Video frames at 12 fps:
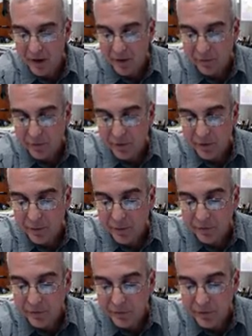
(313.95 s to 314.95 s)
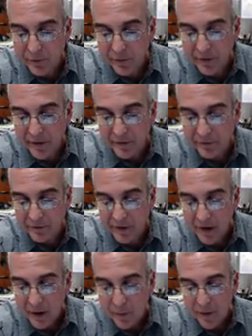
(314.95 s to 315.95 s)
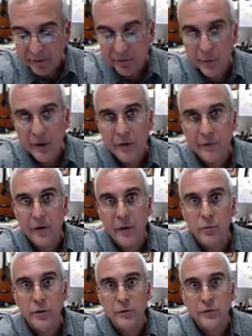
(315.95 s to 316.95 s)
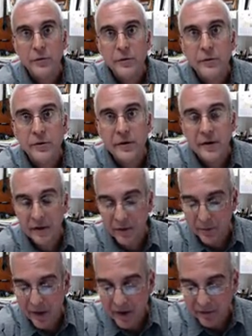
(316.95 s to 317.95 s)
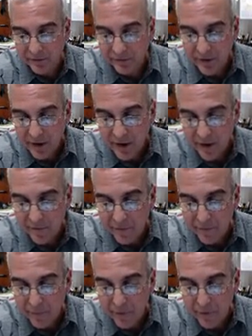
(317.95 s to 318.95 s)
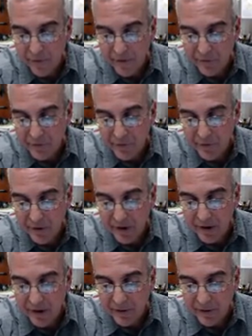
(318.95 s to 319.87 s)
So the abducens nucleus makes a bit of a protrusion at the base of the fourth ventricle, and on